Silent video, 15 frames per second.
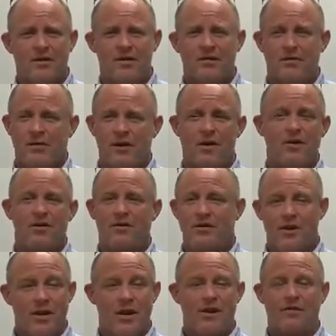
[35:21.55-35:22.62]
What'd they hear?
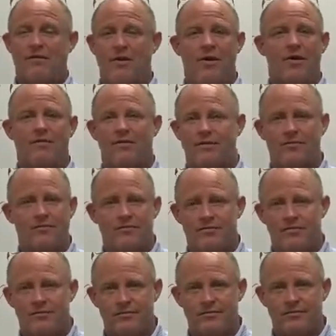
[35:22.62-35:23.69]
The 95.
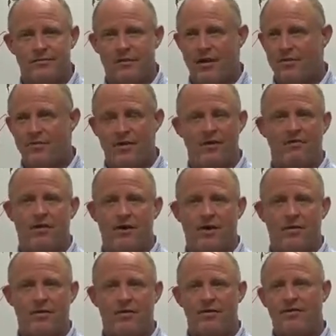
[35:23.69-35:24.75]
95 to
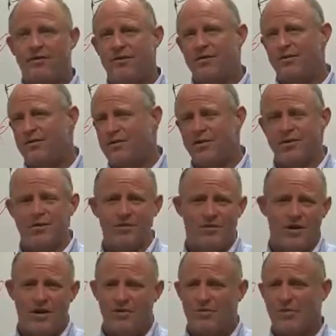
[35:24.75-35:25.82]
100? Or are you
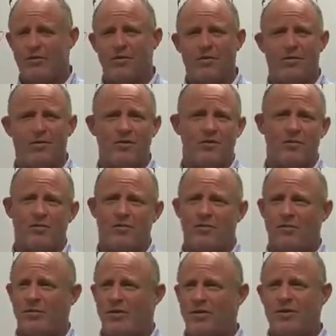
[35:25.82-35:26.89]
trying to be more in the
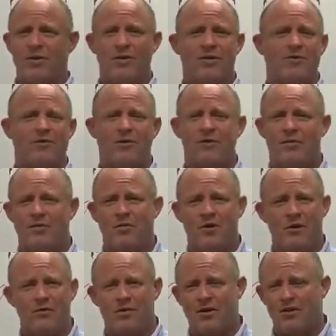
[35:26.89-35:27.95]
110,
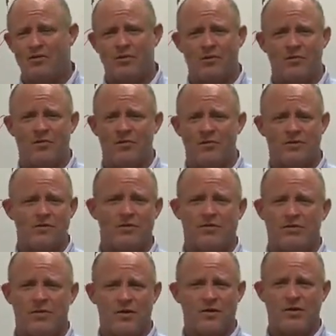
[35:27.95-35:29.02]
120 range?
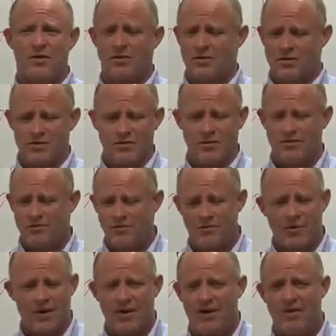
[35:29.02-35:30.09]
What's the goal? Because we can
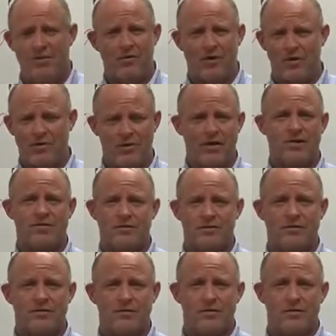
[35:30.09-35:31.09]
be anywhere in this.